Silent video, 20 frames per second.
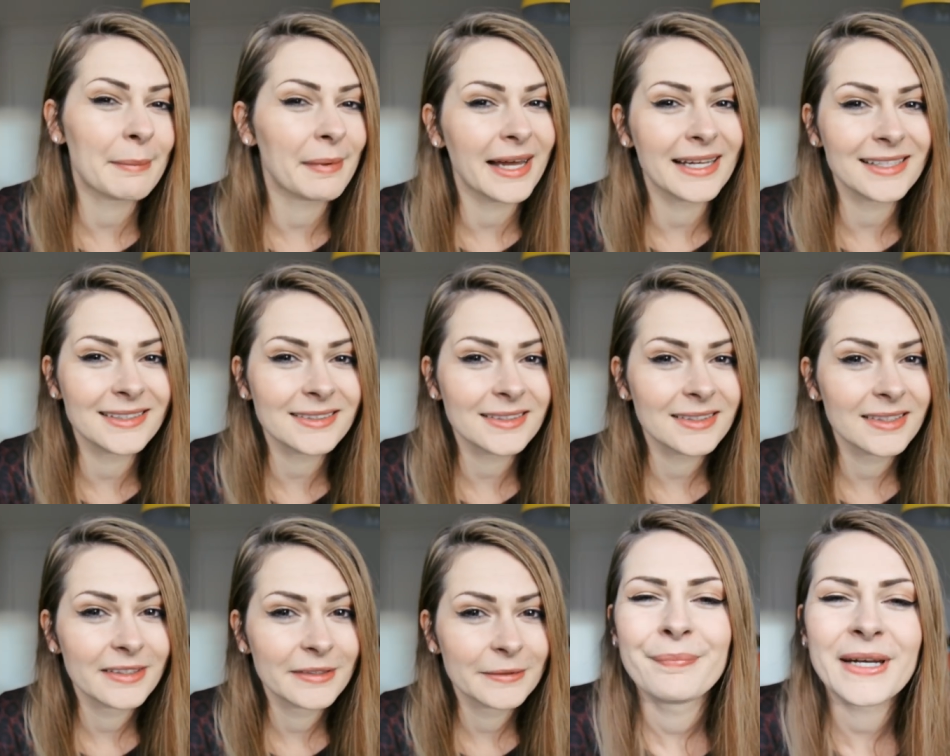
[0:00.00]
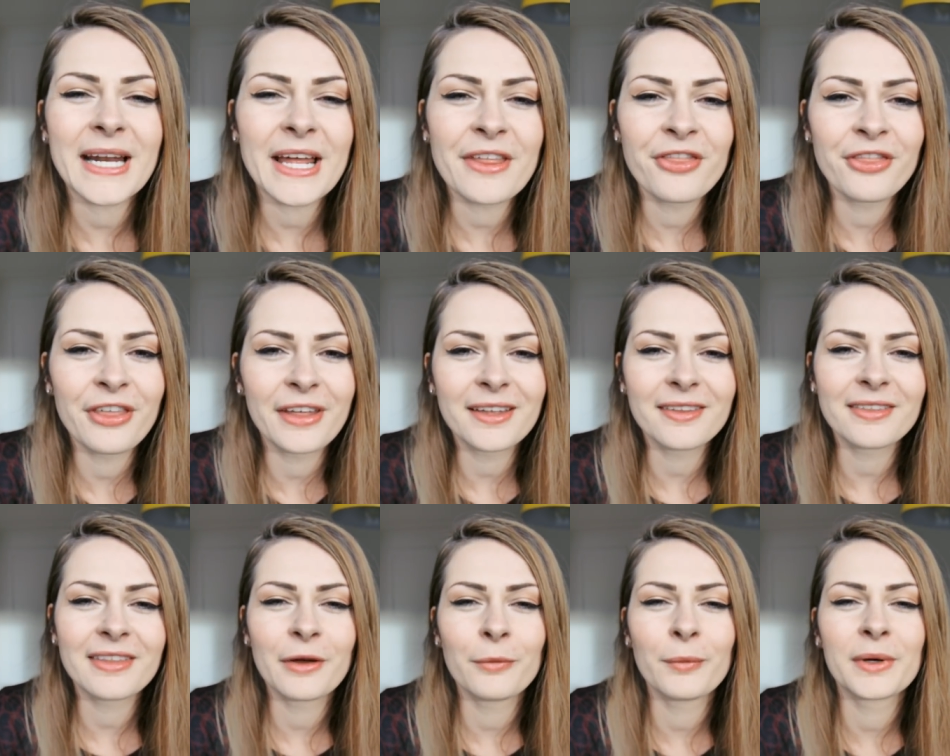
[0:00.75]
my mind. But I
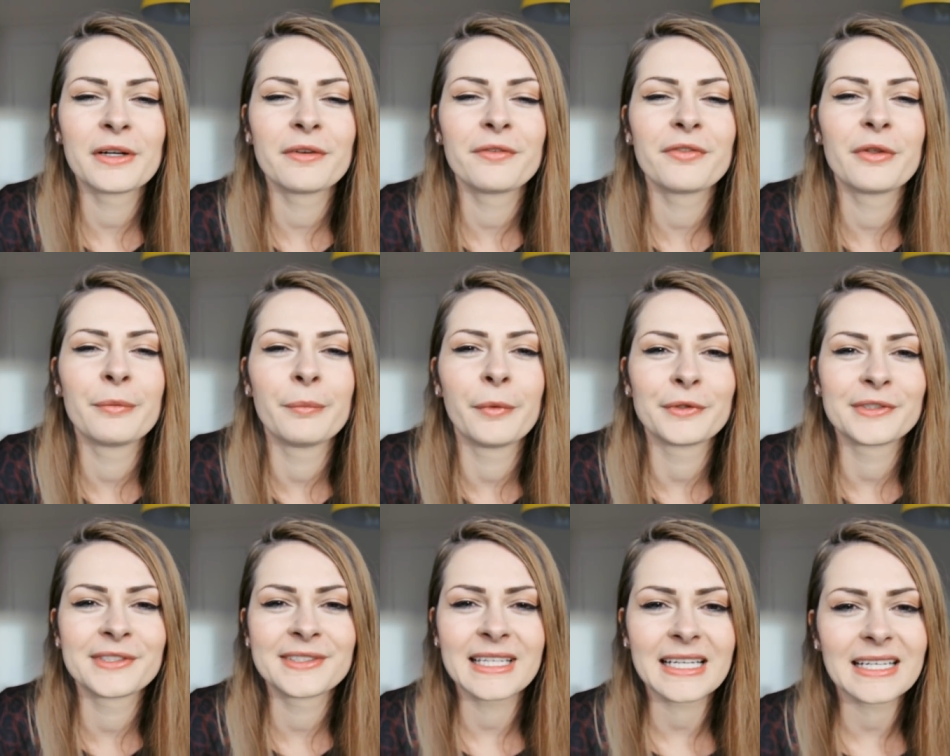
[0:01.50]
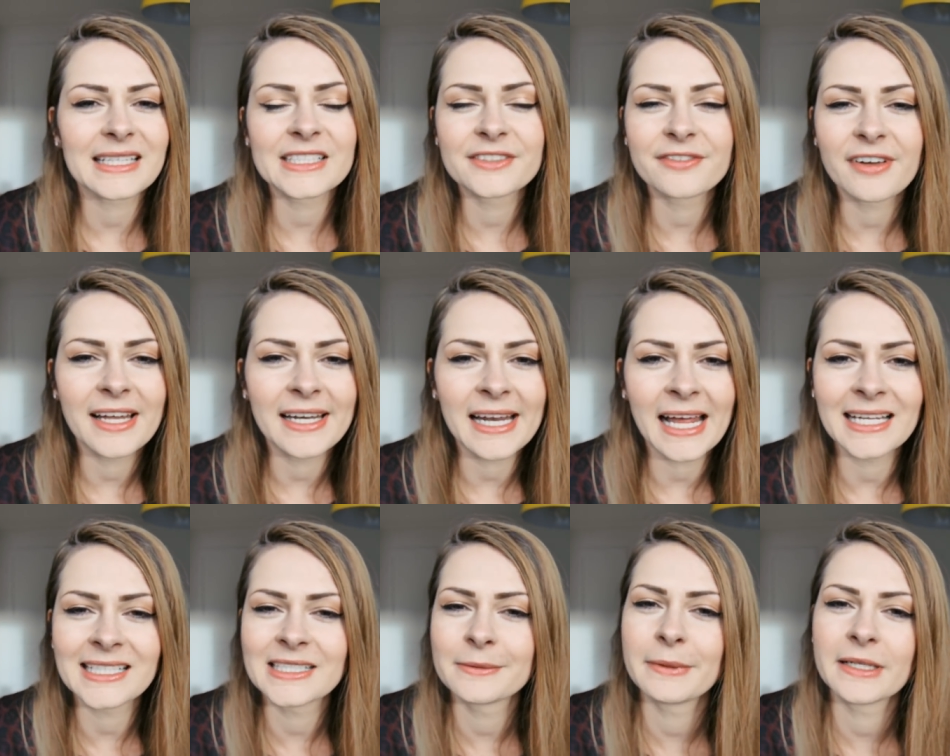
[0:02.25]
think that one of the most satisfying
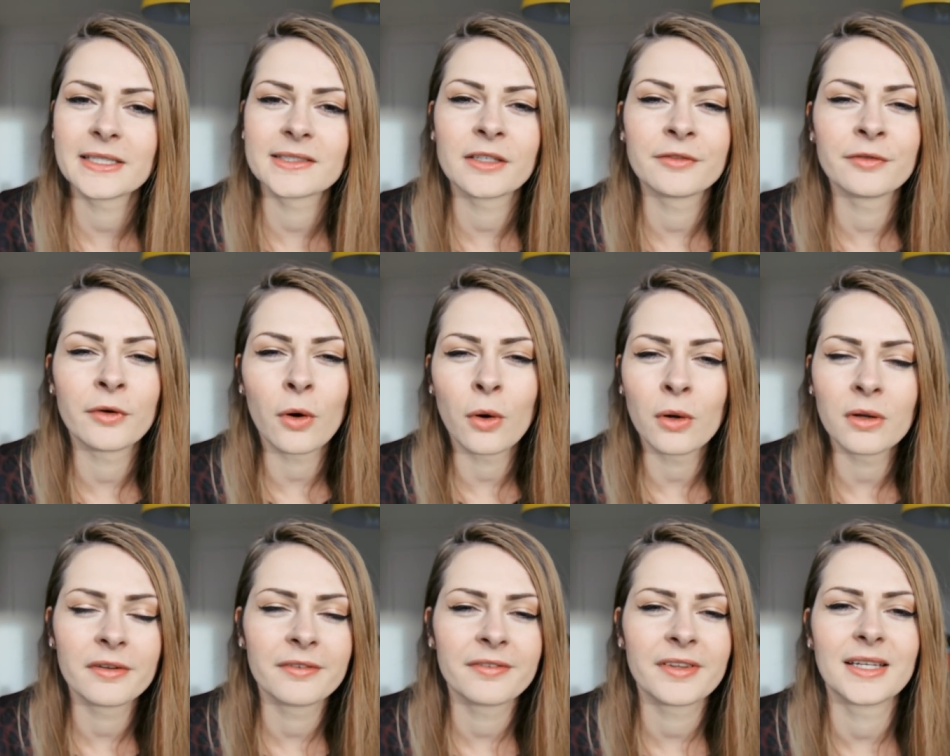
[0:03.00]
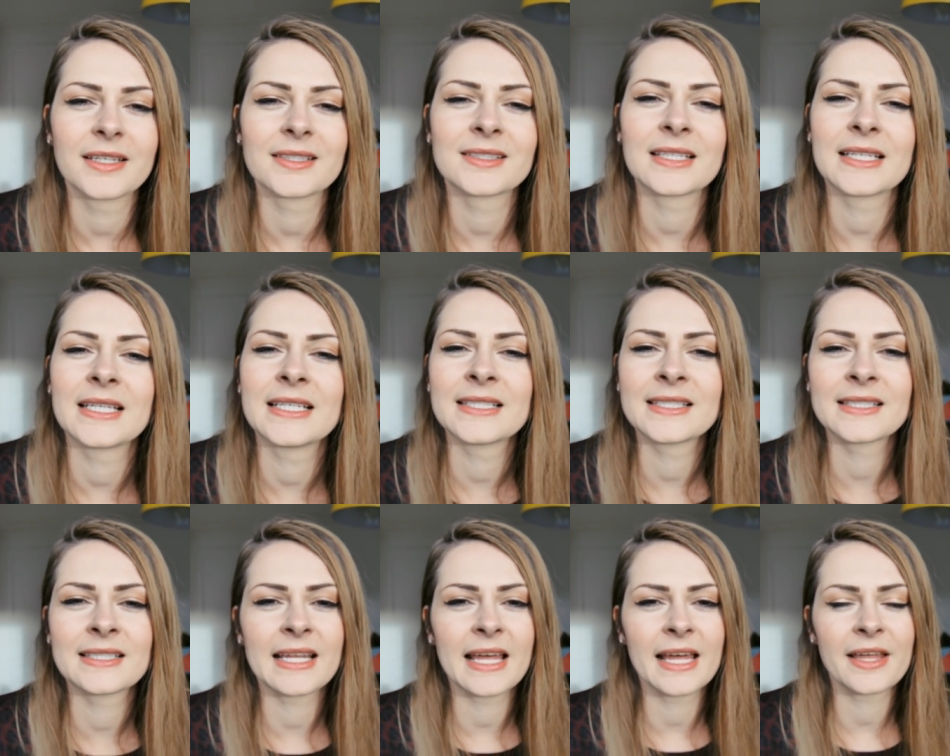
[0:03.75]
aspects of all of this
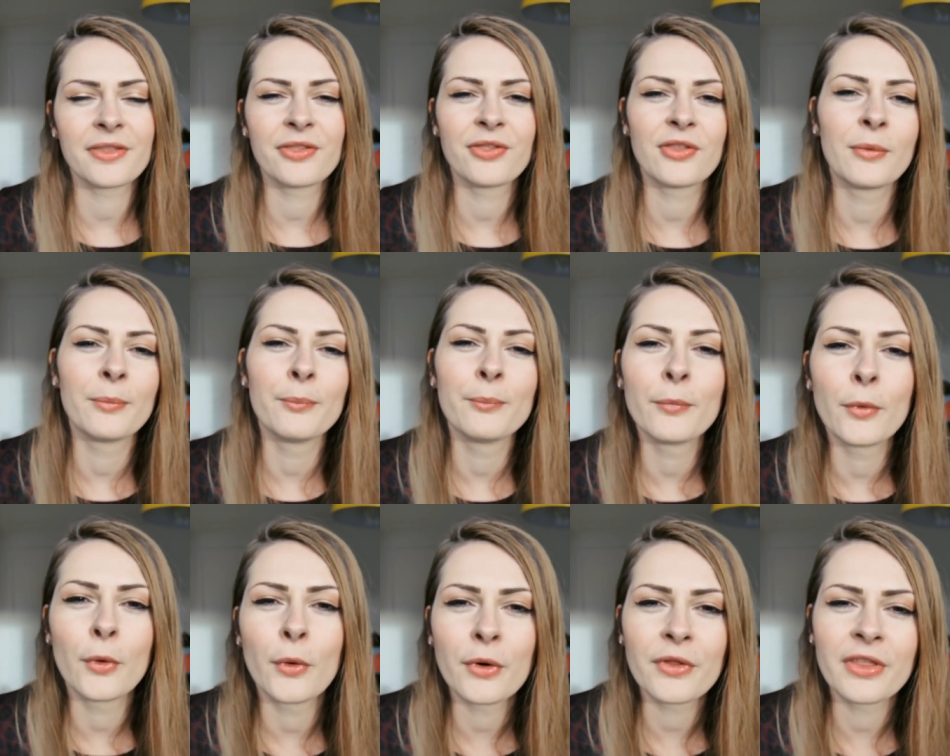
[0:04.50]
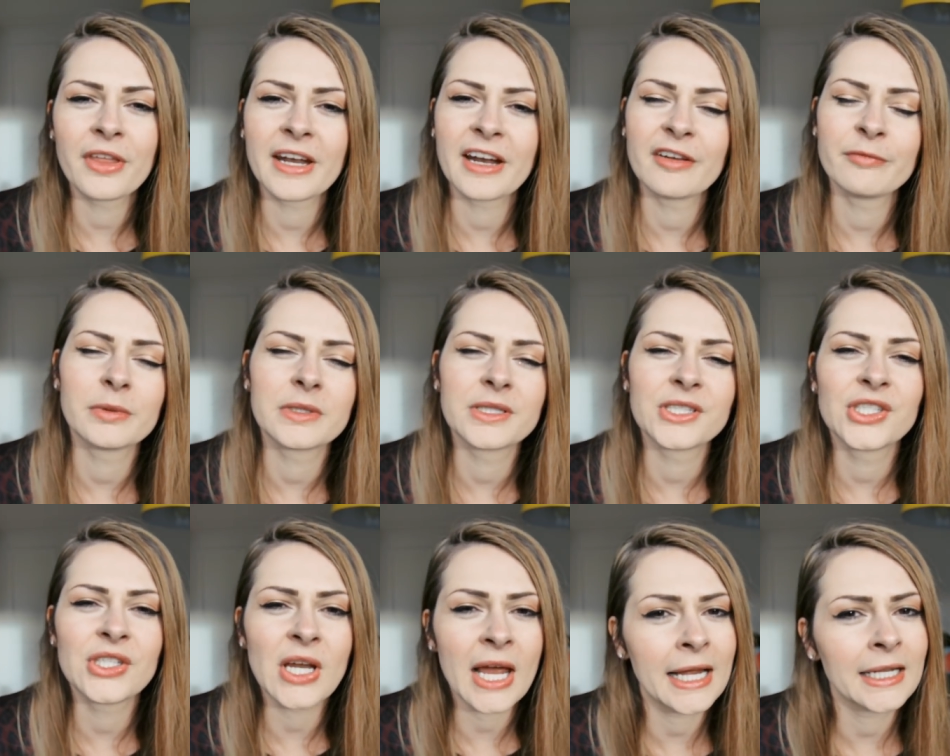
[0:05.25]
is that the more that I've
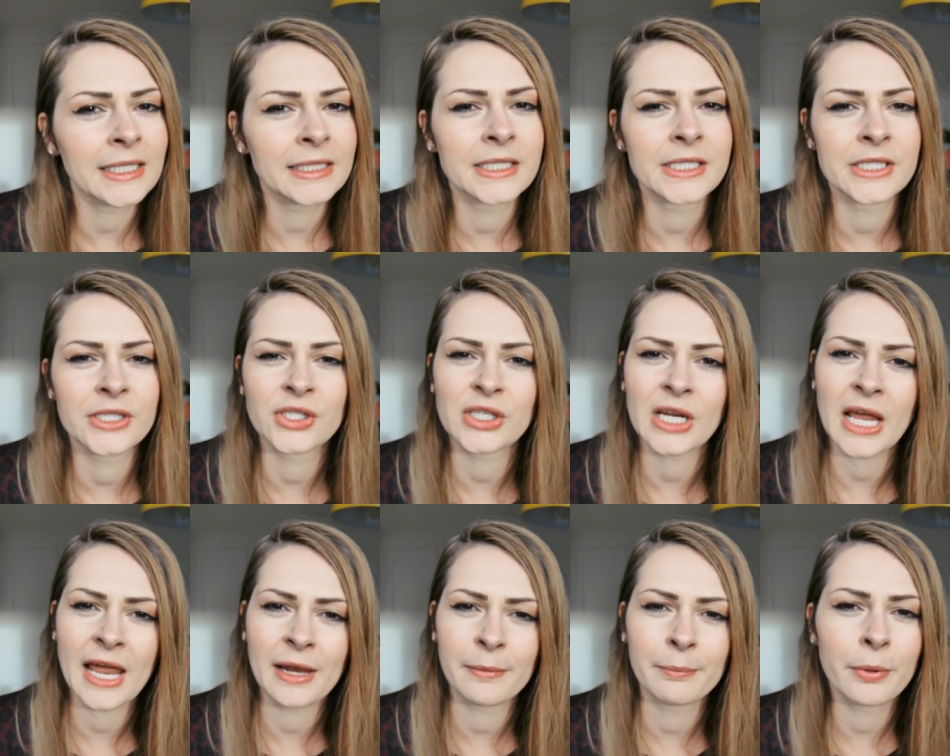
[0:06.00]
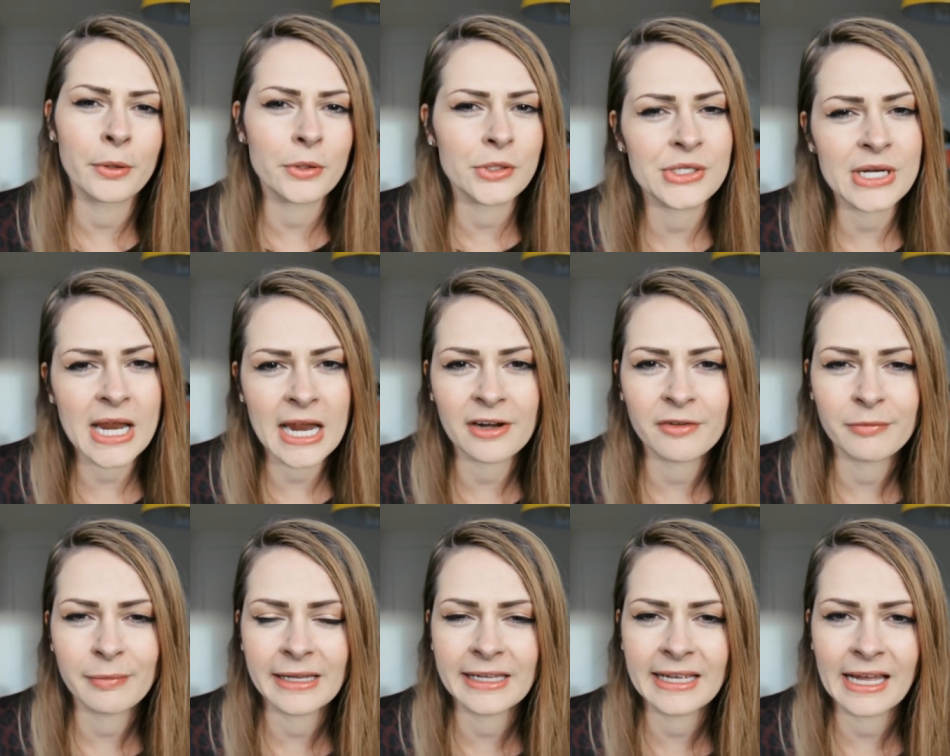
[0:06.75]
been challenged and pushed out
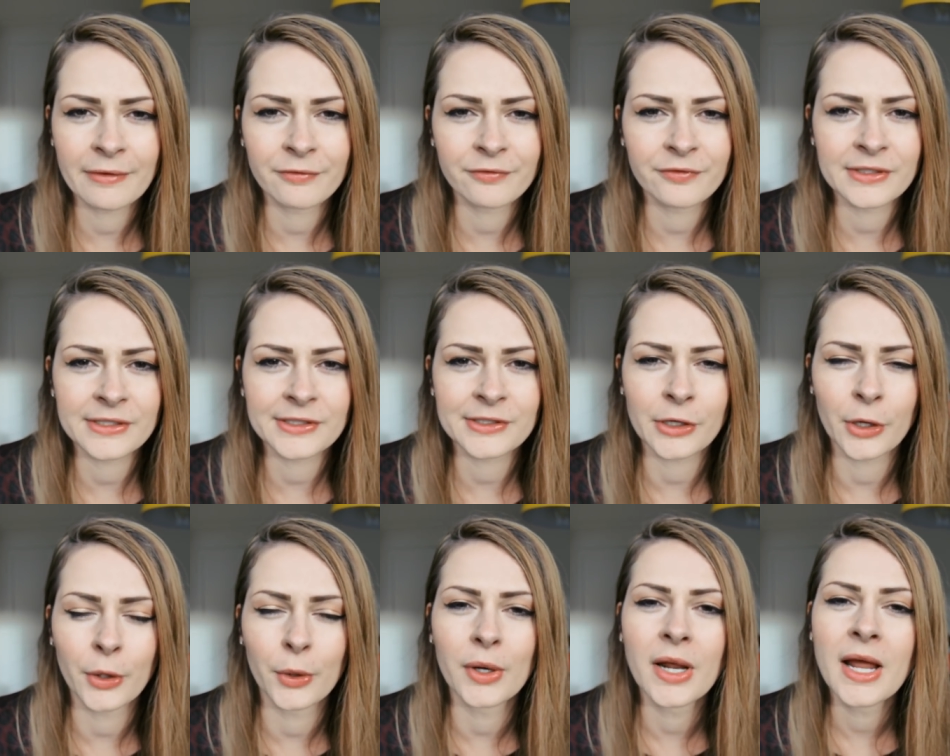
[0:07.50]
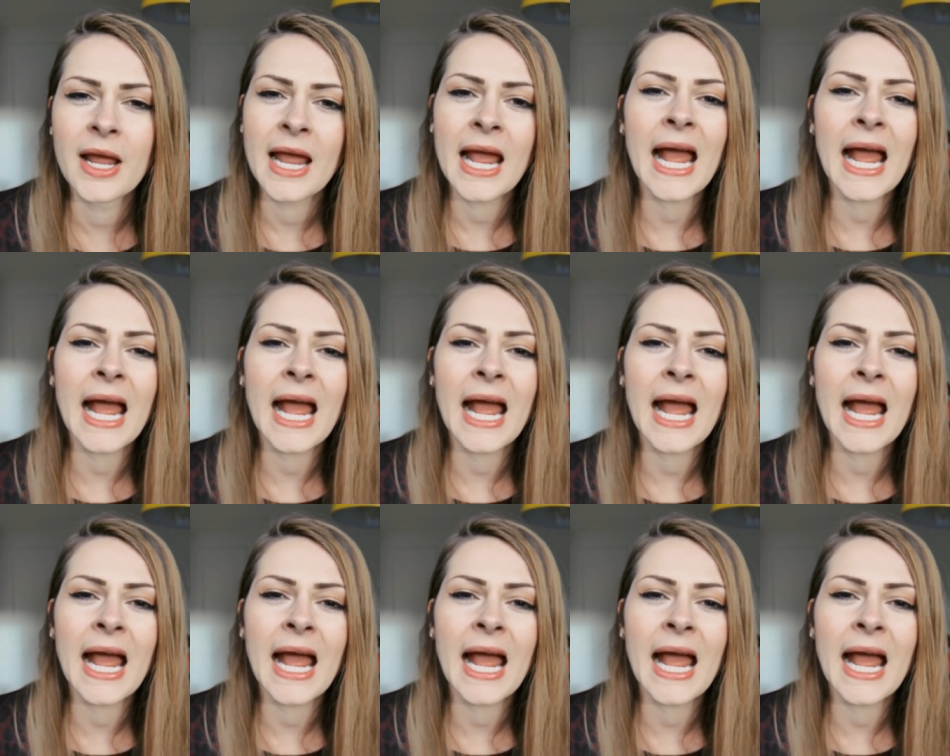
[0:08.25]
of my comfort zone,